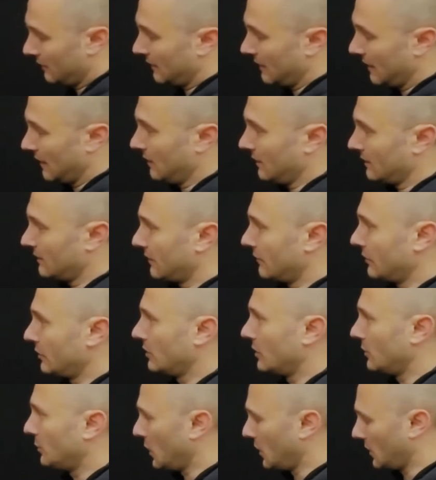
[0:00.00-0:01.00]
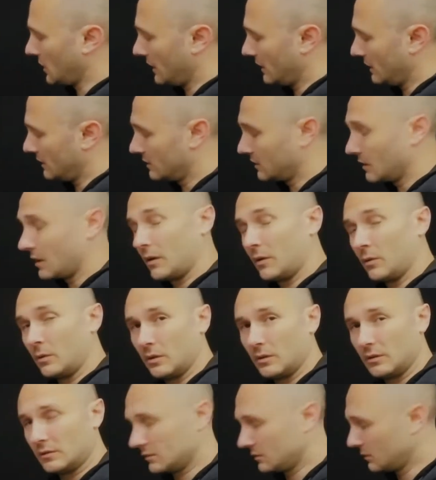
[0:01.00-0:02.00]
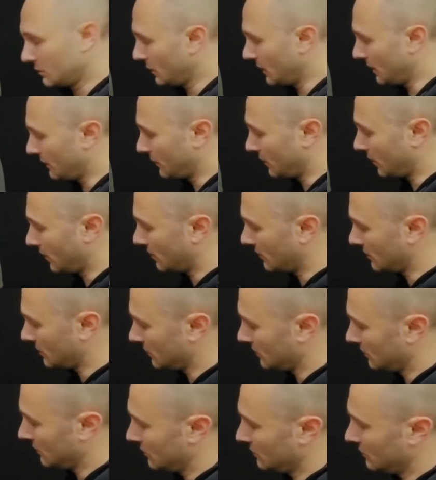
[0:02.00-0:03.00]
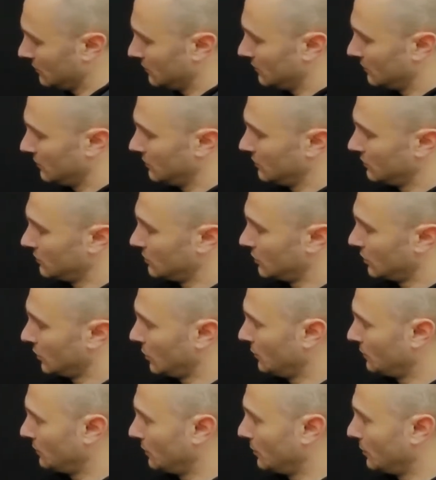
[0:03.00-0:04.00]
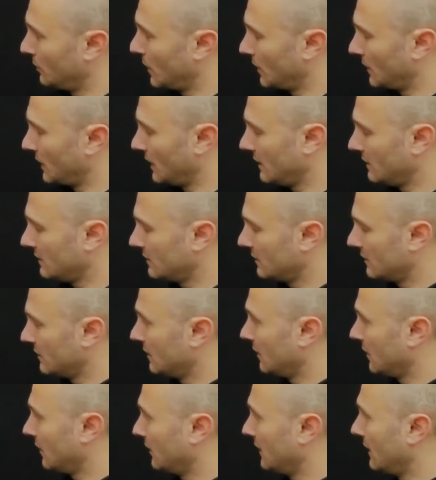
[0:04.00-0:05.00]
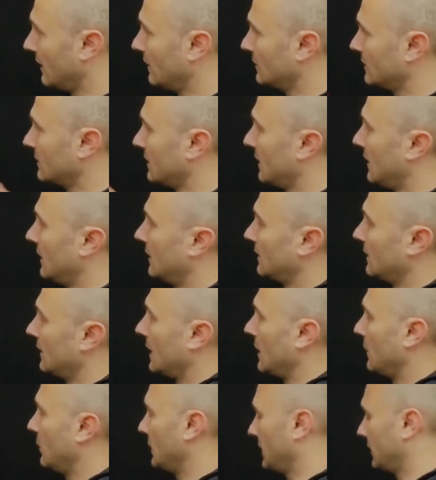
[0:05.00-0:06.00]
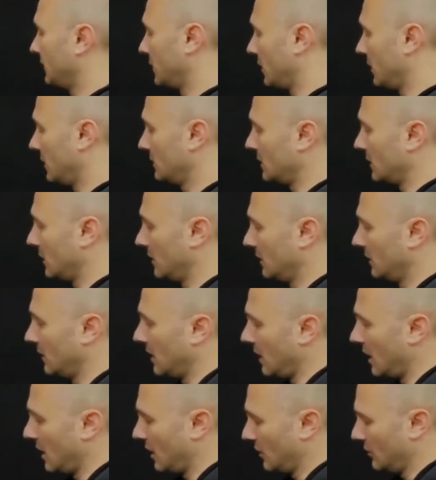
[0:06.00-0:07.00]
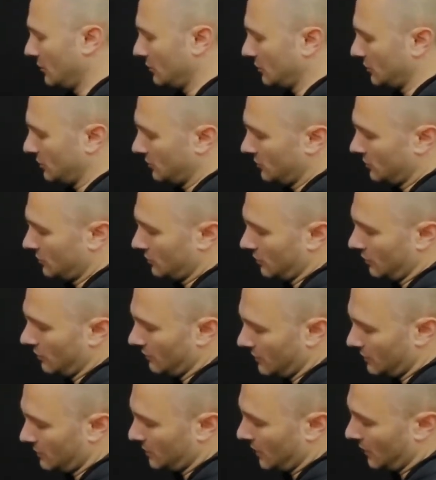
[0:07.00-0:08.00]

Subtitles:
Now let's have a look at pockets. So we have got 2 front pockets on the outside, and we've got a large storage